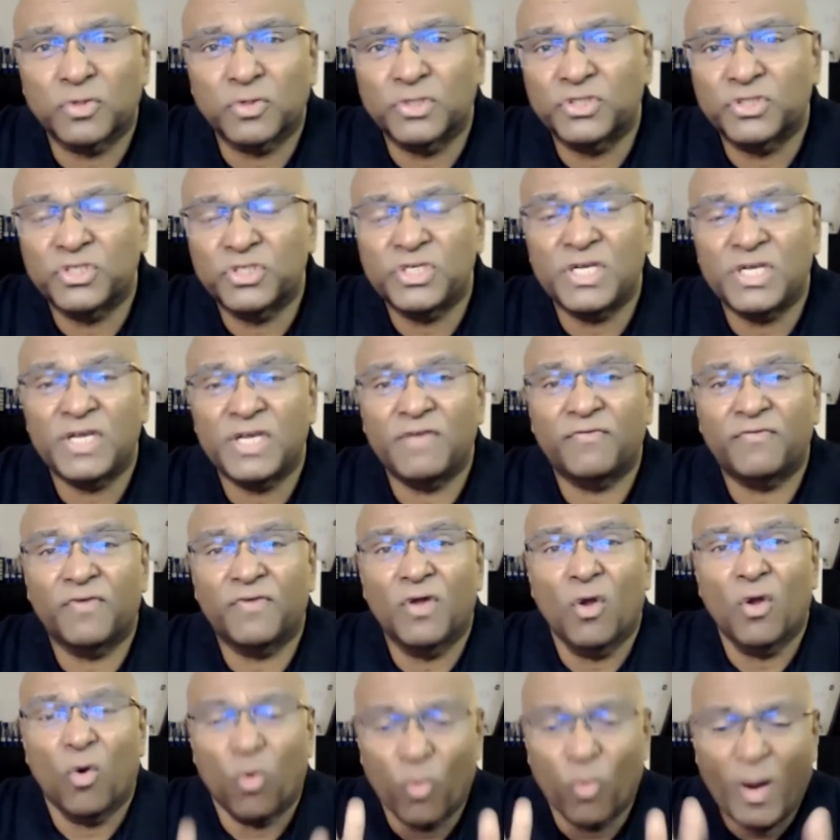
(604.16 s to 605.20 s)
to achieve,
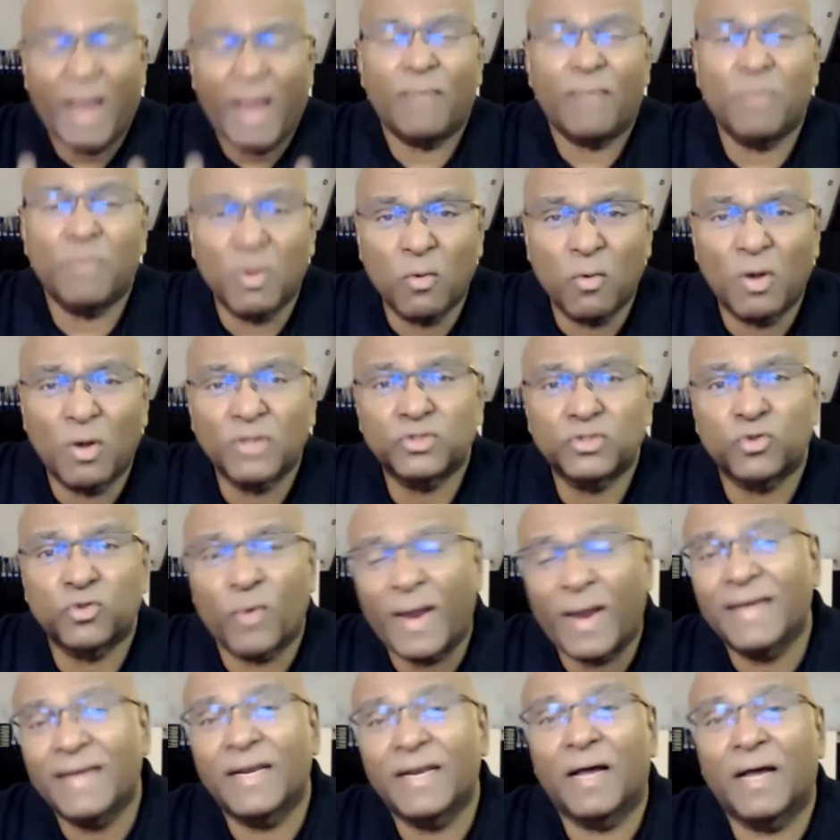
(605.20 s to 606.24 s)
where we want
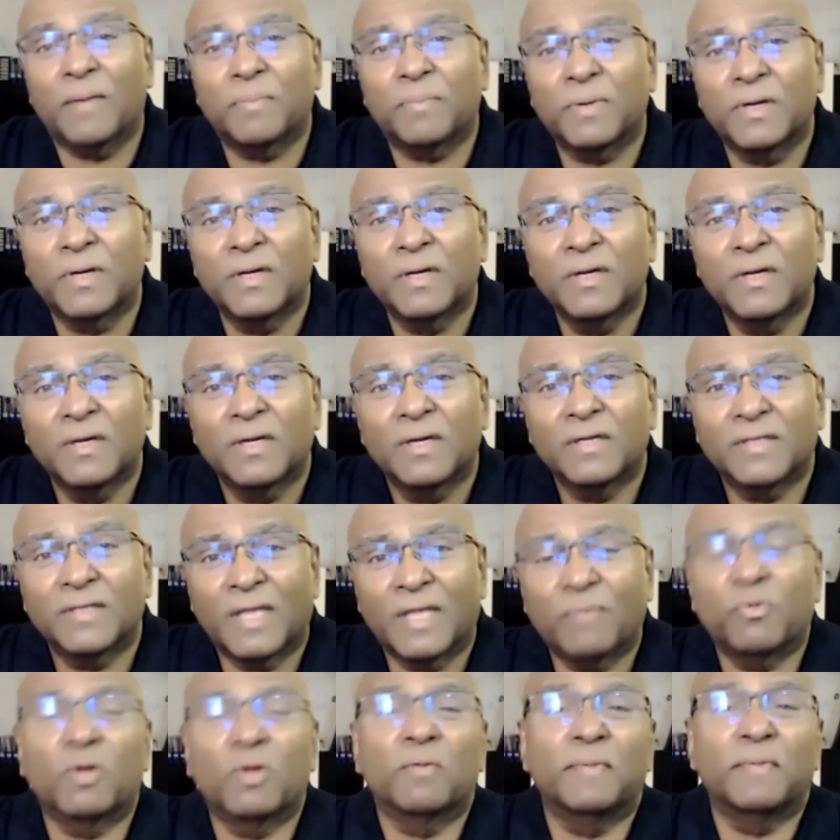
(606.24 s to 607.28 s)
to end up,
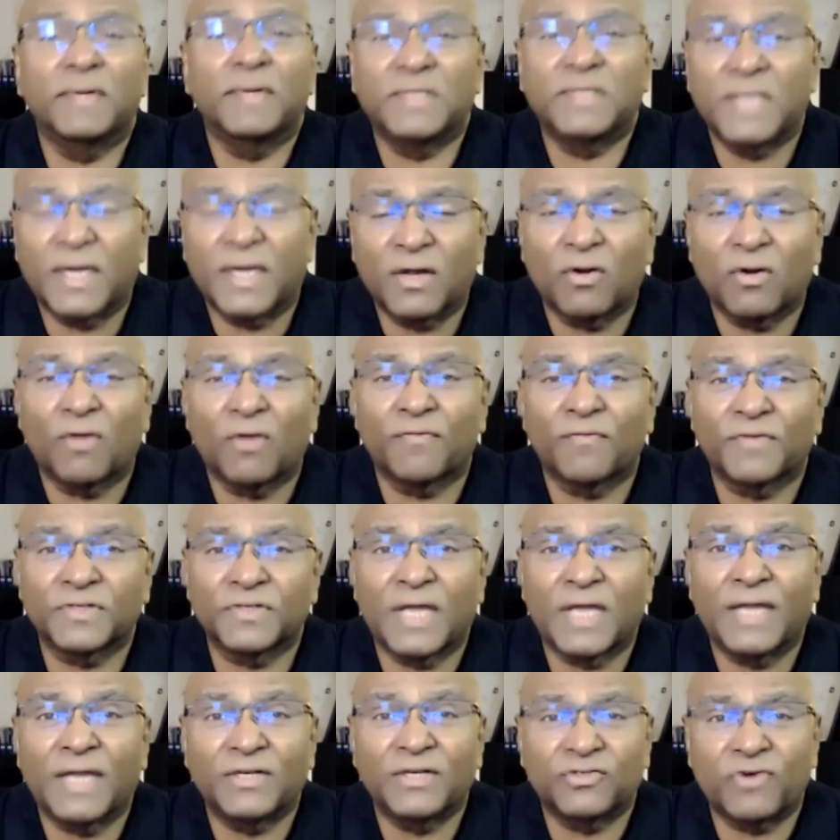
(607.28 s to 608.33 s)
then we will be taken off the
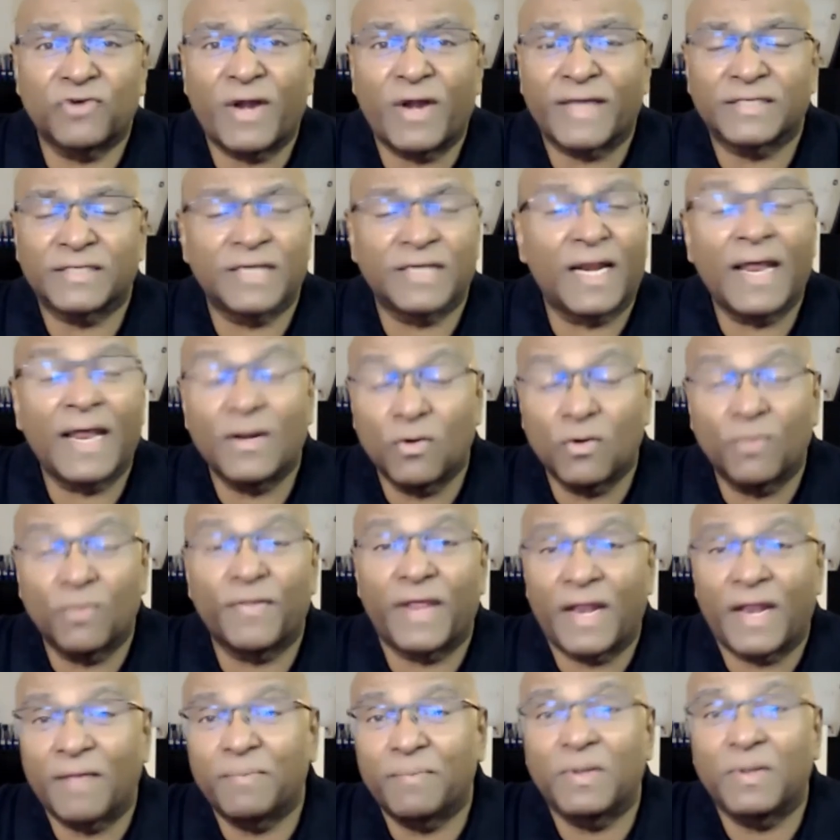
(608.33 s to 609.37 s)
side tracks. And I know
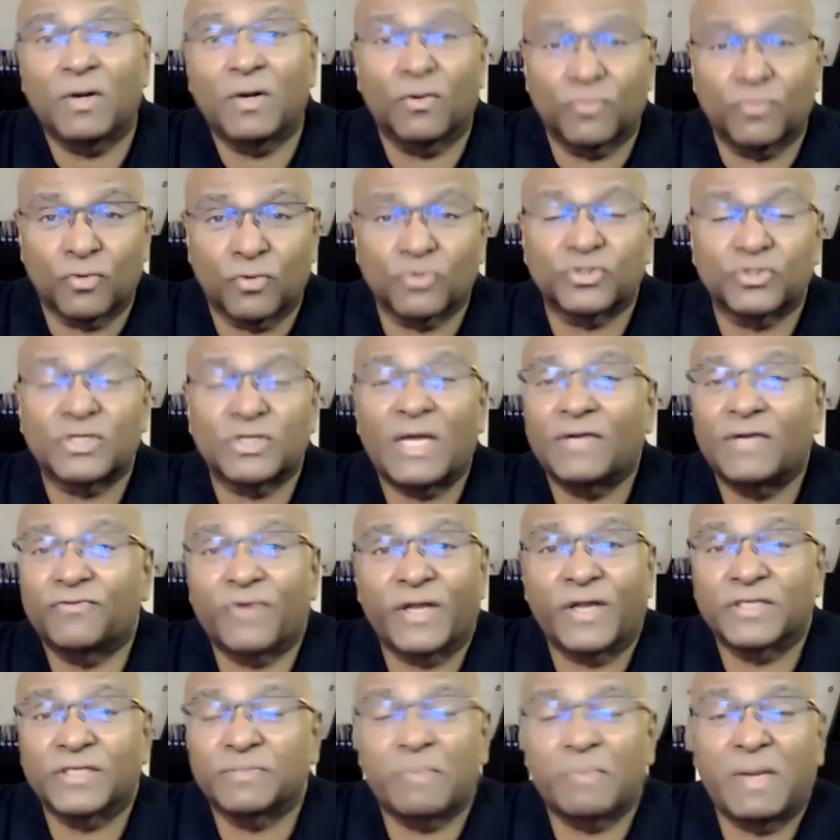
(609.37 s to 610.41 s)
that I've been on those side
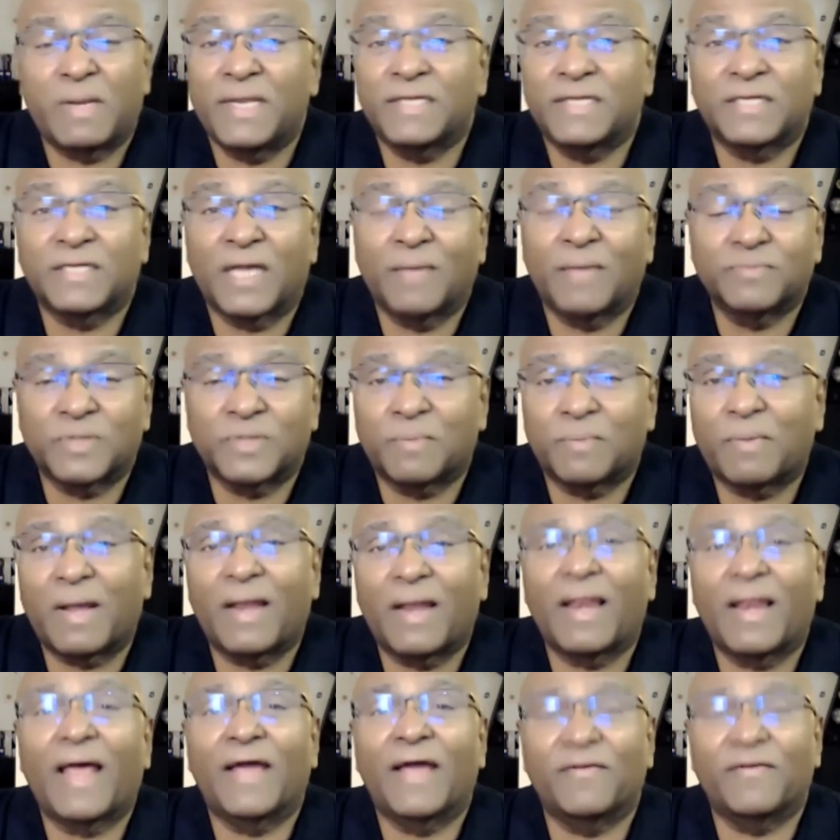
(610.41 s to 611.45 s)
tracks many times in
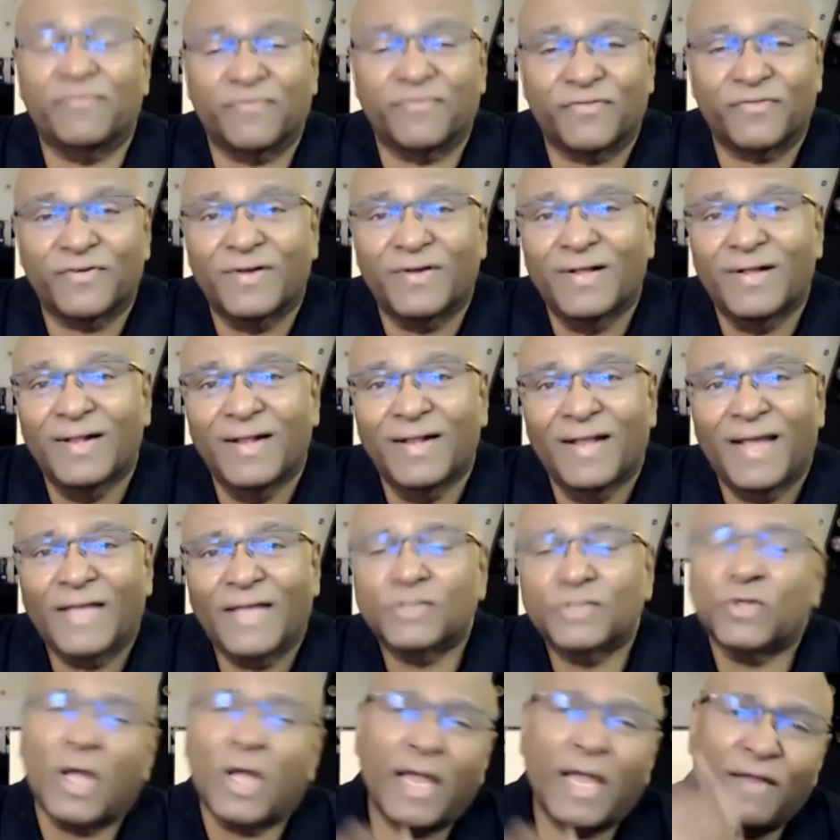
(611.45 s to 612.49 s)
my life.
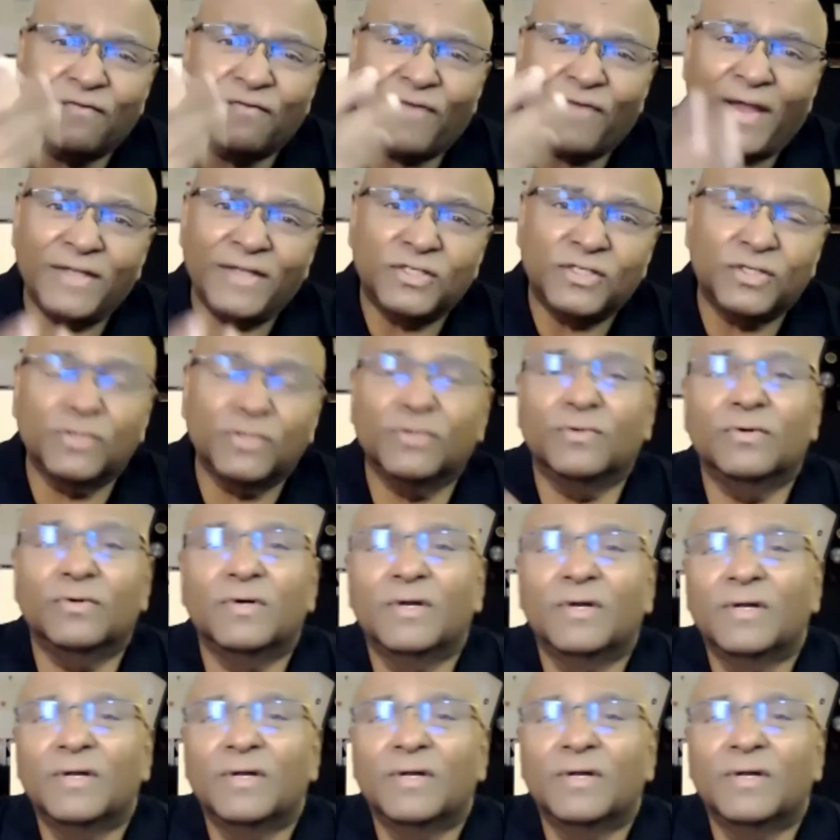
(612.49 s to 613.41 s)
And so I invite you